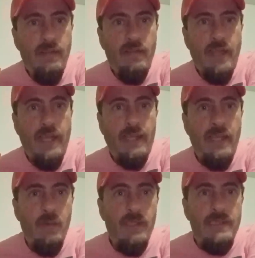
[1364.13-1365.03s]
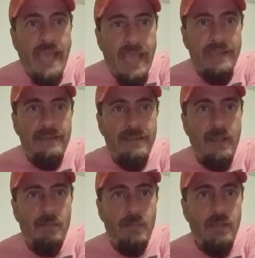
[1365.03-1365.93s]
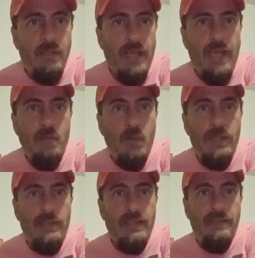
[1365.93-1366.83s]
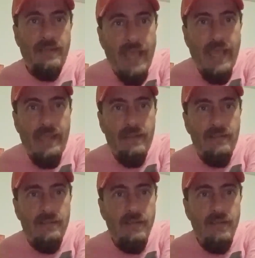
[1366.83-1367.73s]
and he would tax them. And with the tax